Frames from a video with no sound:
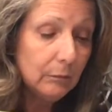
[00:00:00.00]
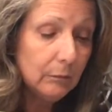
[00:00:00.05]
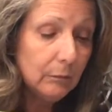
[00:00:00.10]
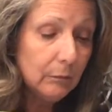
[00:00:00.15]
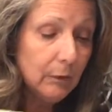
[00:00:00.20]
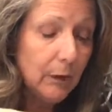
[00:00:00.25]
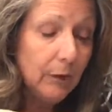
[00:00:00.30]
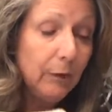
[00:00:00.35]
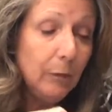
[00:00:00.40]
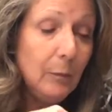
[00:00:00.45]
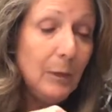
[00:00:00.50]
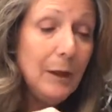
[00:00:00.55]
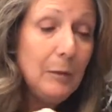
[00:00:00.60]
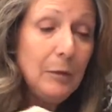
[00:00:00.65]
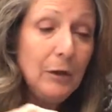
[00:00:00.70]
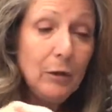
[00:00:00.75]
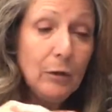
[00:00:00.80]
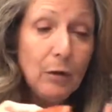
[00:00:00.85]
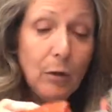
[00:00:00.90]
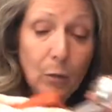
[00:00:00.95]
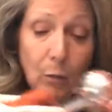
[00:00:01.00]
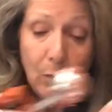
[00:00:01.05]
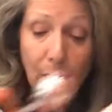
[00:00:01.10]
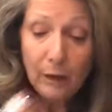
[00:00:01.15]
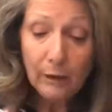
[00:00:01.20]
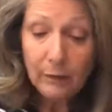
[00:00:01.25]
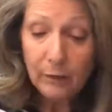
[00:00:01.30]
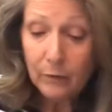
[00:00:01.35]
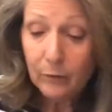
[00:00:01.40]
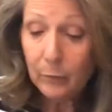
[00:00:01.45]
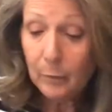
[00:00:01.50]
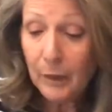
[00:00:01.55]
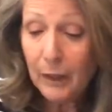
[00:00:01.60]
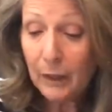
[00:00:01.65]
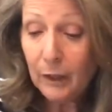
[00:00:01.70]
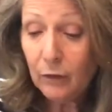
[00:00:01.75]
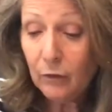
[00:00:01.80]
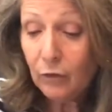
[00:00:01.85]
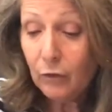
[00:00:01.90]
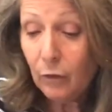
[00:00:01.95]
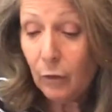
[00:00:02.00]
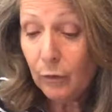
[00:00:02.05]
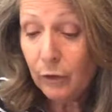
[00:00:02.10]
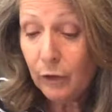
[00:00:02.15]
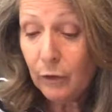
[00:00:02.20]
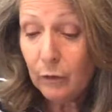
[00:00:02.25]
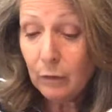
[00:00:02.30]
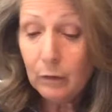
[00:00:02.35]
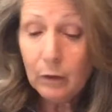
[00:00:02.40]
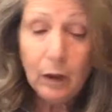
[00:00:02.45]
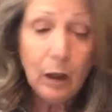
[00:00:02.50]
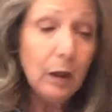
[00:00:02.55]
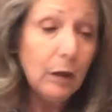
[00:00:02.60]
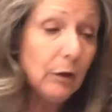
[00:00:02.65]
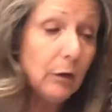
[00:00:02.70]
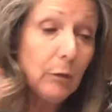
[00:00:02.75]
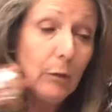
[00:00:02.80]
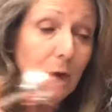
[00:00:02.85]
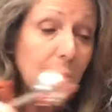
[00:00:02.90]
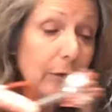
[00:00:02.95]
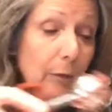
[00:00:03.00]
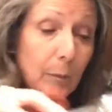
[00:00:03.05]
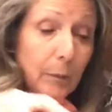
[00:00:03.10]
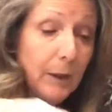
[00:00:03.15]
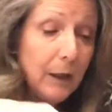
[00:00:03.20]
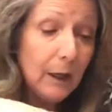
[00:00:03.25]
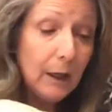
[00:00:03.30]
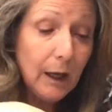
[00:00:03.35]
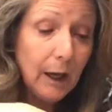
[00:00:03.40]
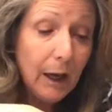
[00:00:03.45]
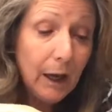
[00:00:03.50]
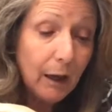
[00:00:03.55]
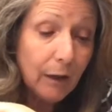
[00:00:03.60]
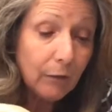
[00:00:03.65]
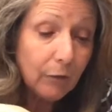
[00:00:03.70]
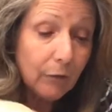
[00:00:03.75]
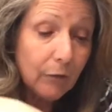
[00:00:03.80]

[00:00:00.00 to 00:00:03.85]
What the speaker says: Because maybe you don't want this many, so you'll cut your recipe in half.